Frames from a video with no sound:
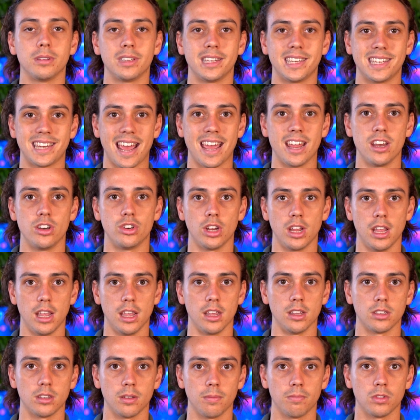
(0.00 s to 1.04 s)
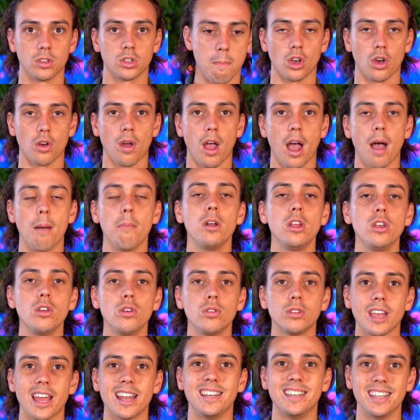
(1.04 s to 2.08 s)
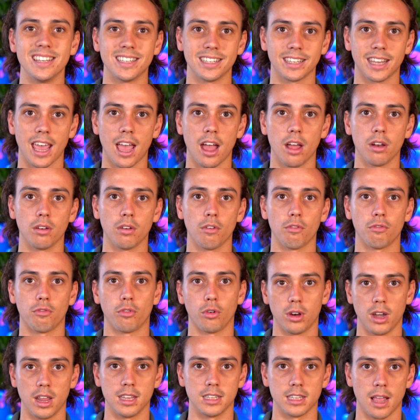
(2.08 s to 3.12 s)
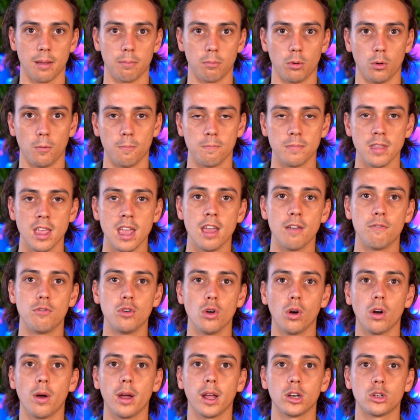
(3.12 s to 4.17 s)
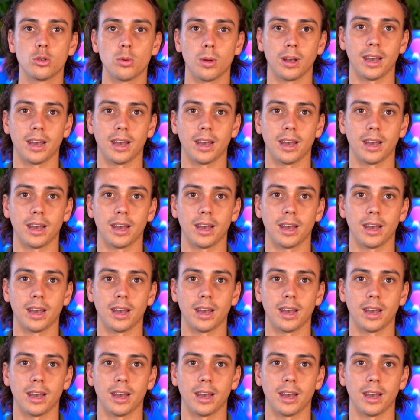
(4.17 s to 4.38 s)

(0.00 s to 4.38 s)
stage is. So I'm going to use a discount for an example. If you're going to a